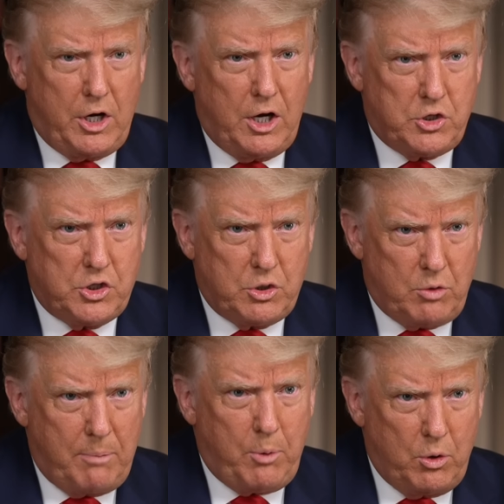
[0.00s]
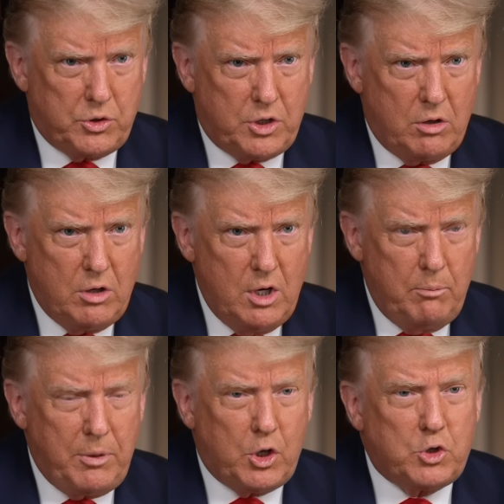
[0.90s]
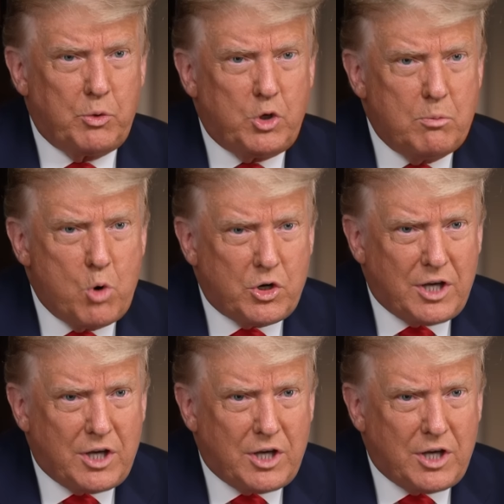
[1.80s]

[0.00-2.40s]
cases are up also? Because we do more